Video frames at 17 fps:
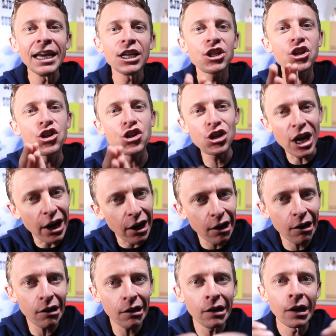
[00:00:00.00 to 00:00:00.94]
to
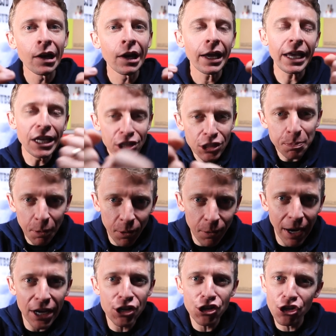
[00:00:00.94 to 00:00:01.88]
share
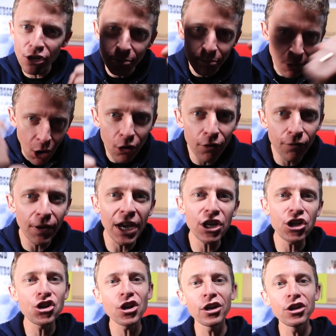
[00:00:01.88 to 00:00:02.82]
inspiration,
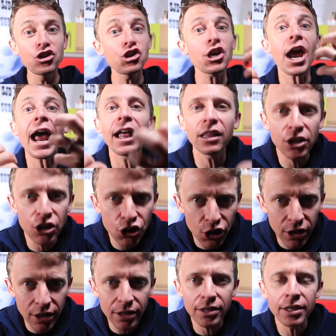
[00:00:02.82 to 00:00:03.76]
motivation,
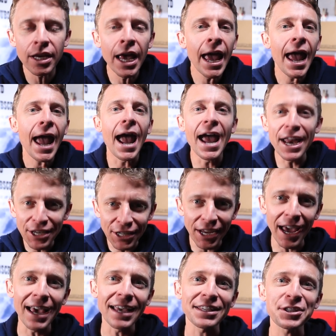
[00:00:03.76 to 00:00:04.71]
challenges, and
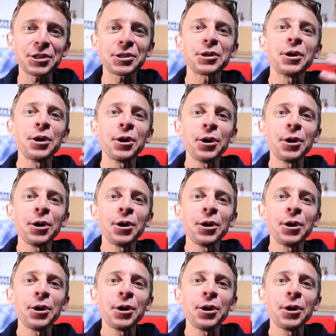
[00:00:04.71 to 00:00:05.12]
yes,